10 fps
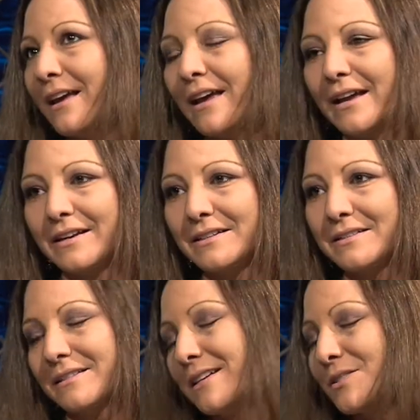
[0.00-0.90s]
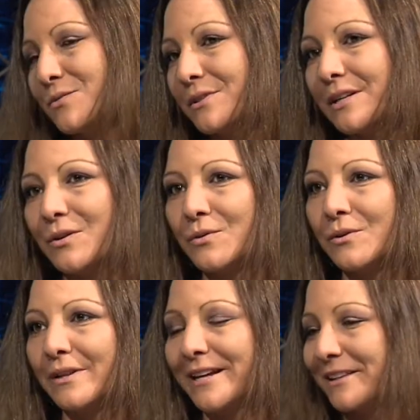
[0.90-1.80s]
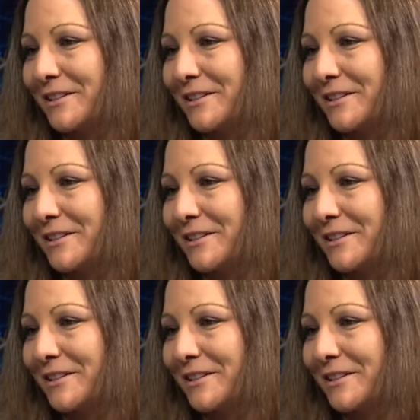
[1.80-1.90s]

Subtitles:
And it's really cool. I get the